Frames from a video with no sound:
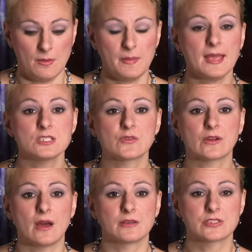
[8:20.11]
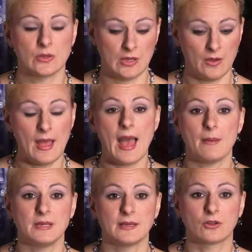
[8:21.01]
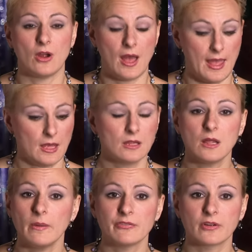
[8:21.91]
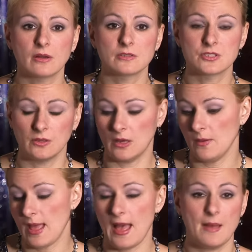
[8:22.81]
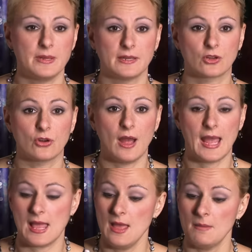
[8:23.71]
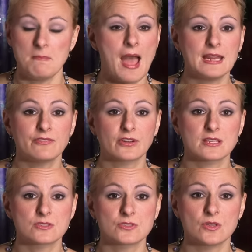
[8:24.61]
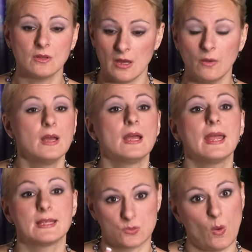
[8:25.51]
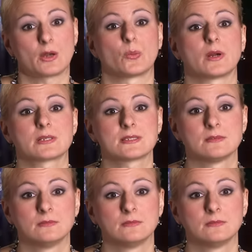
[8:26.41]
Paige forgot her solo, Abby didn't cry. Chloe forgot her solo, Abby didn't cry. Maddie forgets her solo, it's Waterworks.